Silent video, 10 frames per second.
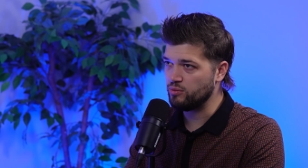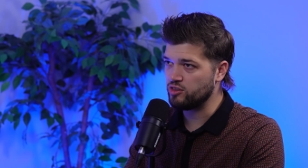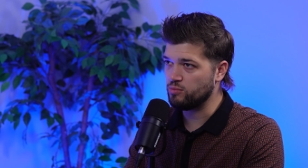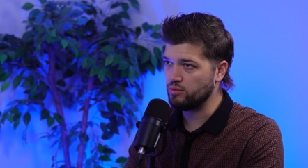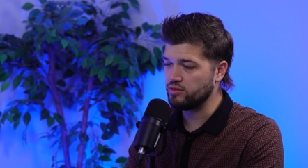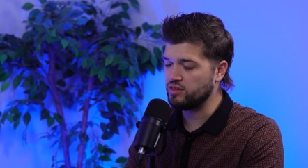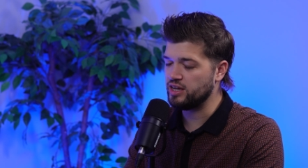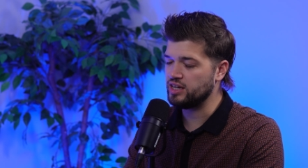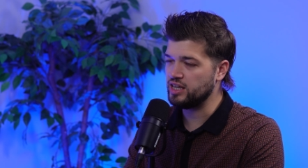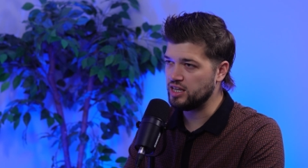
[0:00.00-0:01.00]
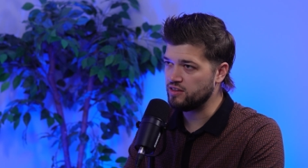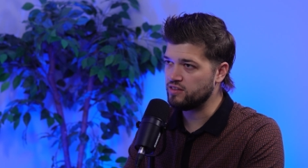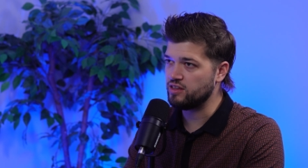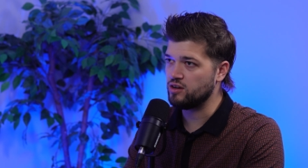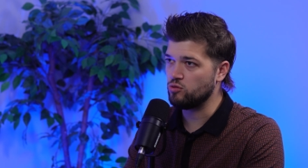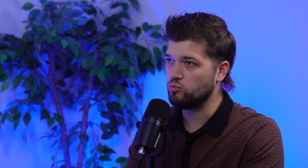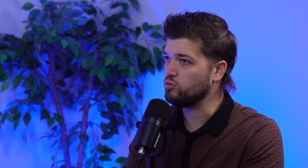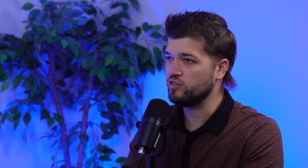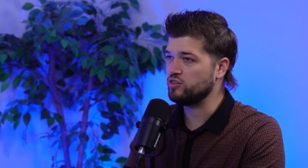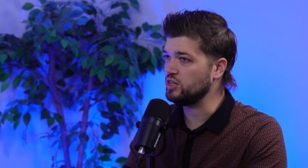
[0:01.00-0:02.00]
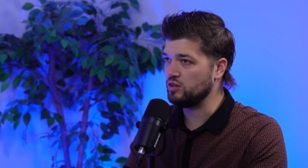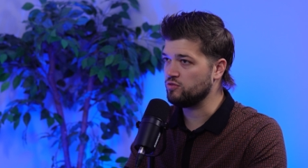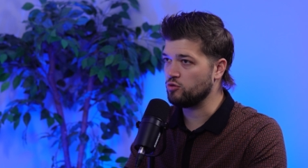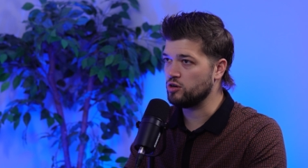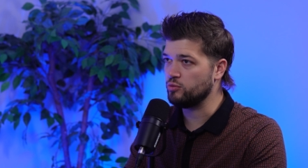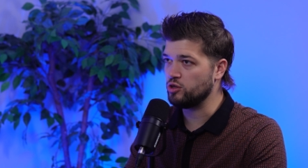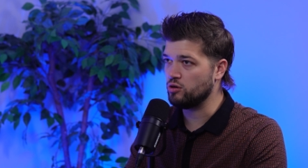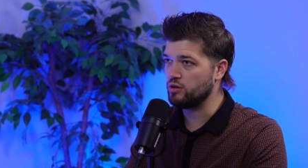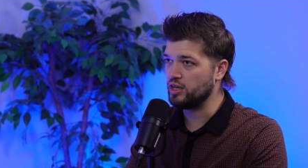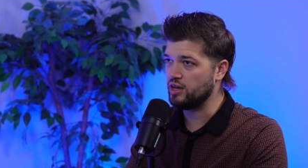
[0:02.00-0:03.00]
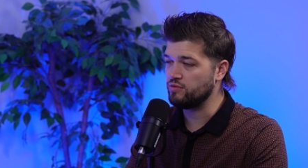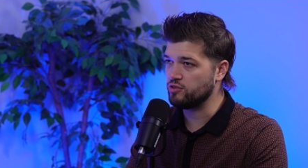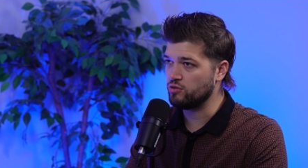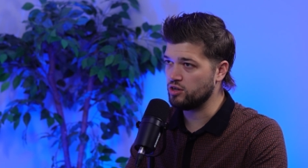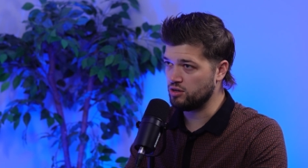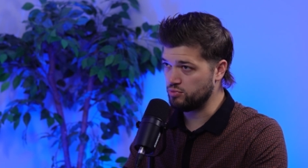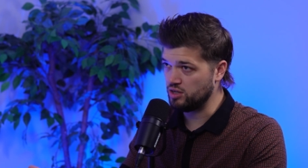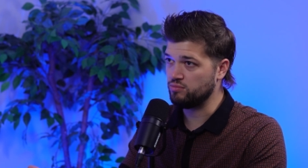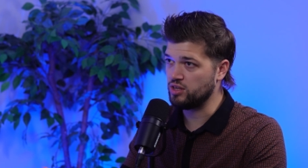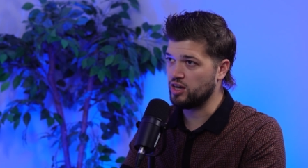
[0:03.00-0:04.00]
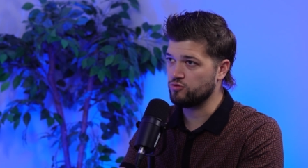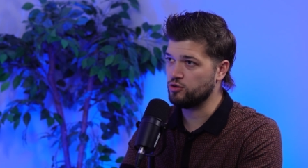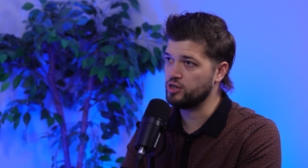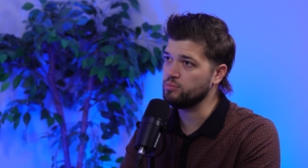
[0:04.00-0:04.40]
me what Smart with Debt is and what's the need for it when you already have this great company, the cash flow